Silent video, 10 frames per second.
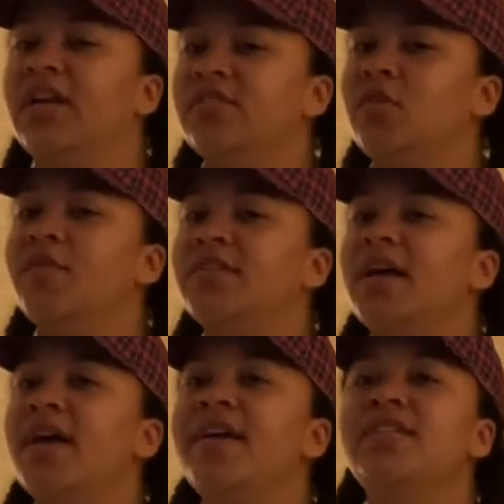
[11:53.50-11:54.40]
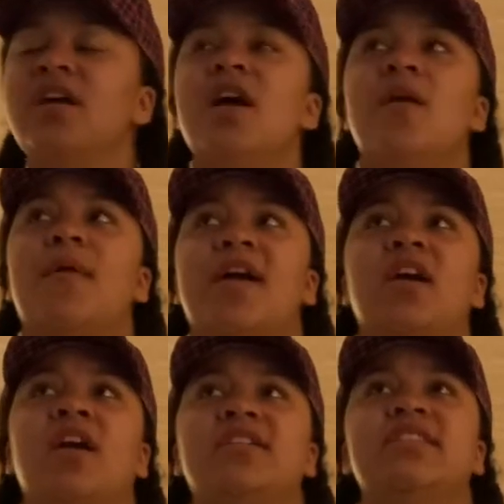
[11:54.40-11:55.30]
as oversized, but I
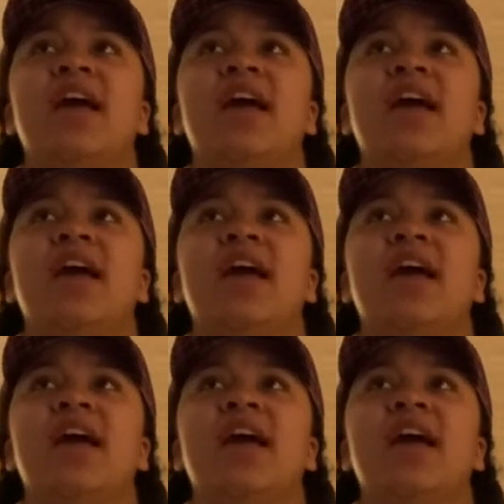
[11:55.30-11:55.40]
got a